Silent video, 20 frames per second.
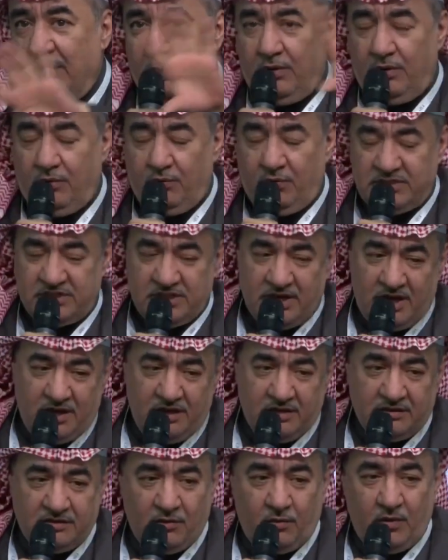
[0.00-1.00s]
no
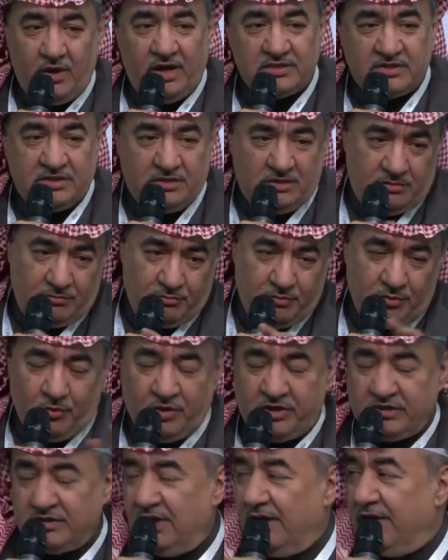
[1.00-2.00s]
matter how is it
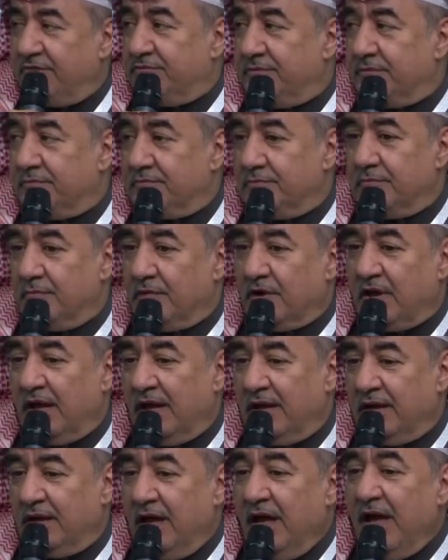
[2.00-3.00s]
existing on the social
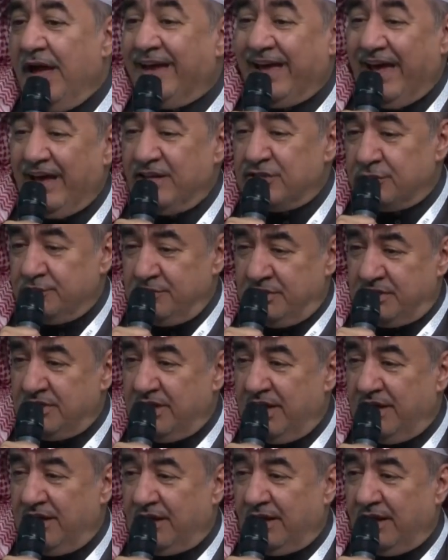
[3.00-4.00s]
media,
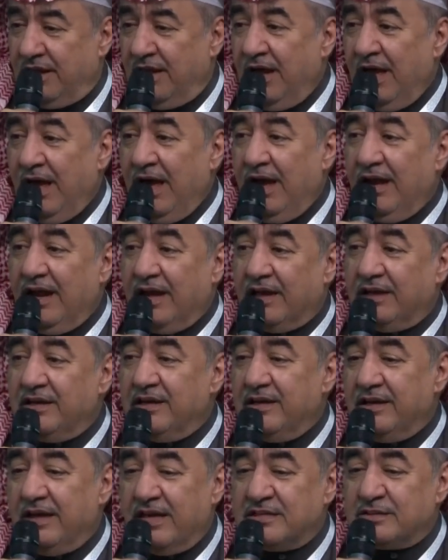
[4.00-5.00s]
as the name
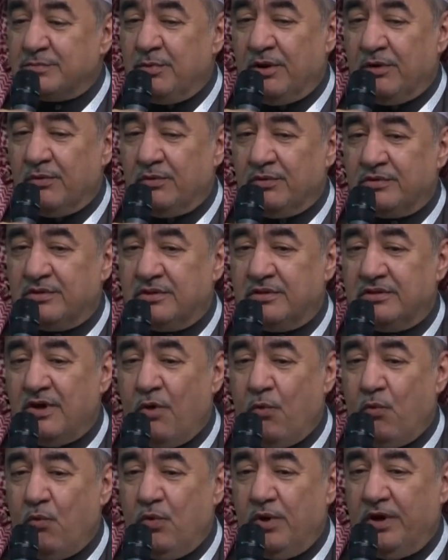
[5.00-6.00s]
of the company,
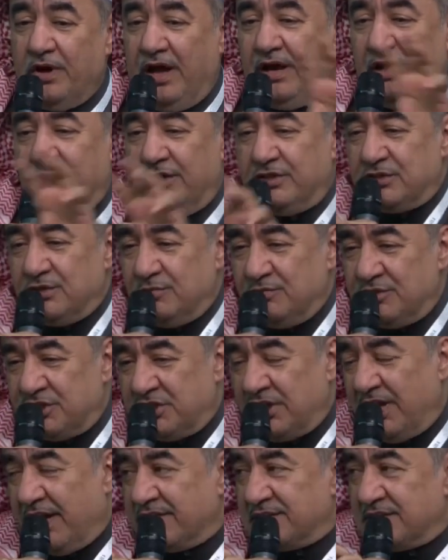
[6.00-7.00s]

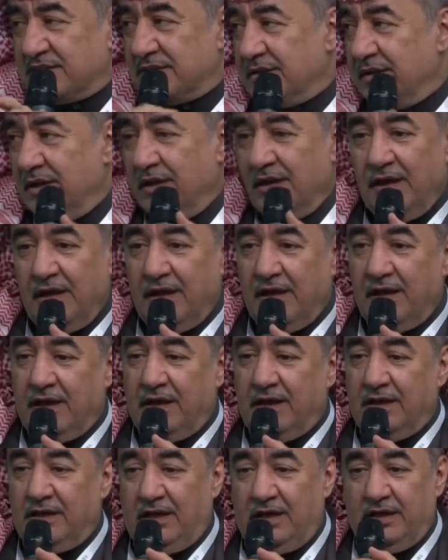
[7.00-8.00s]
people
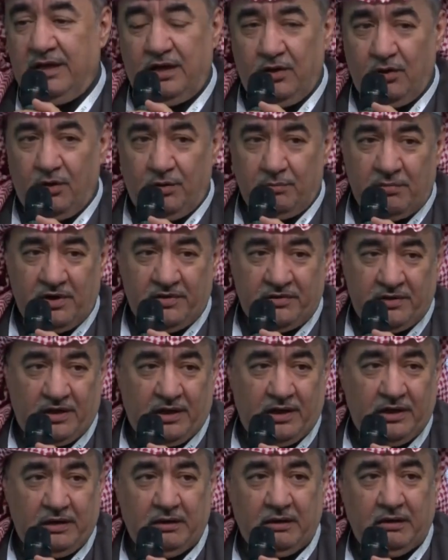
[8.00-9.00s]
also
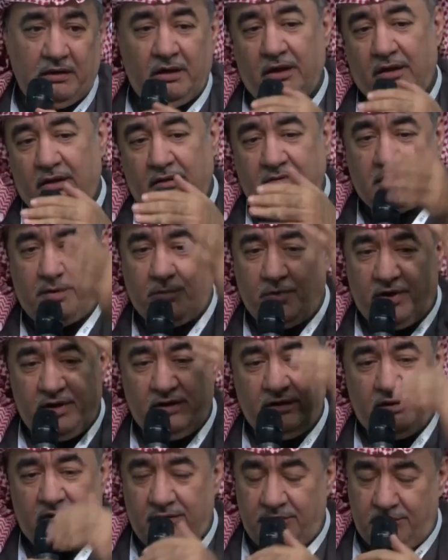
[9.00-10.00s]
look for the name
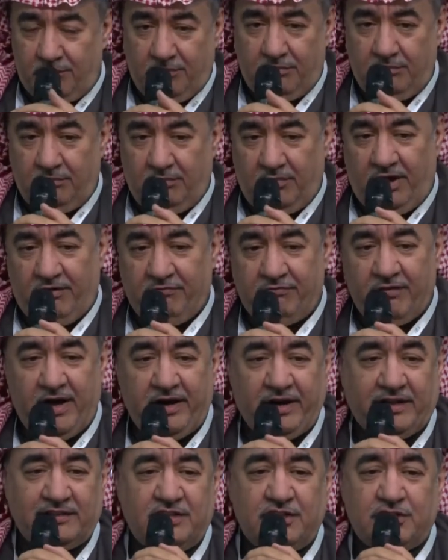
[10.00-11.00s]
of the person.
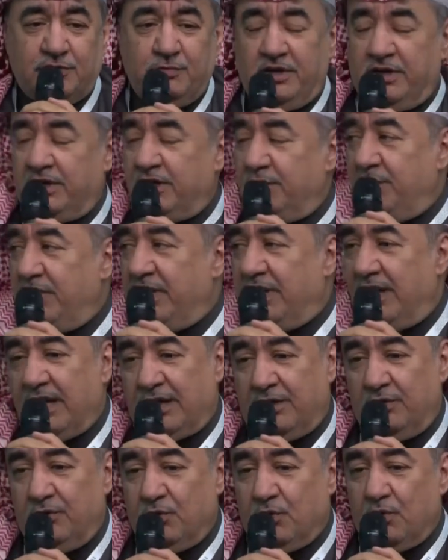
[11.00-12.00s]
And
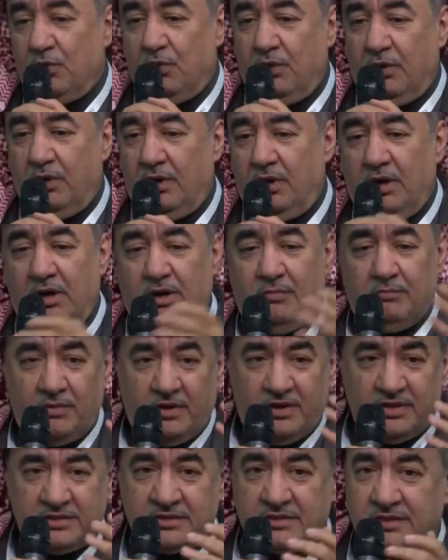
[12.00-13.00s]
of course,
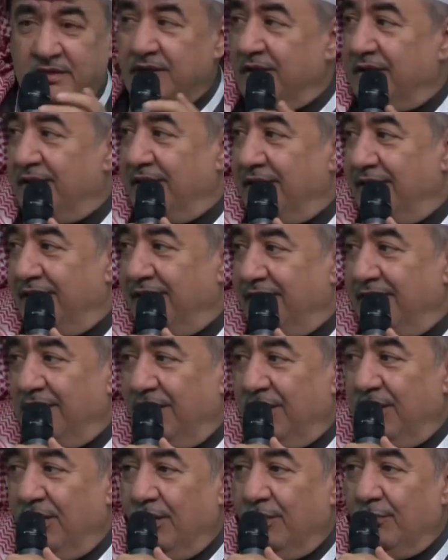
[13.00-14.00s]
with
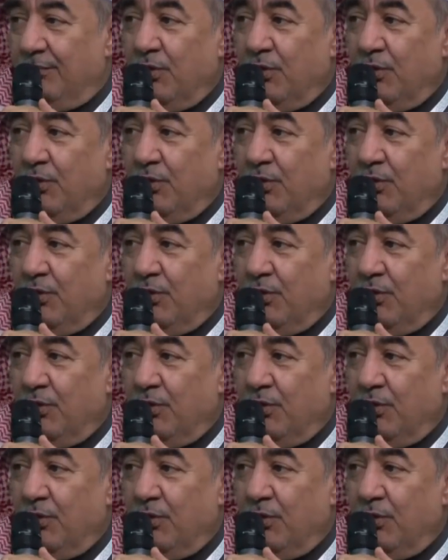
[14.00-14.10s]
different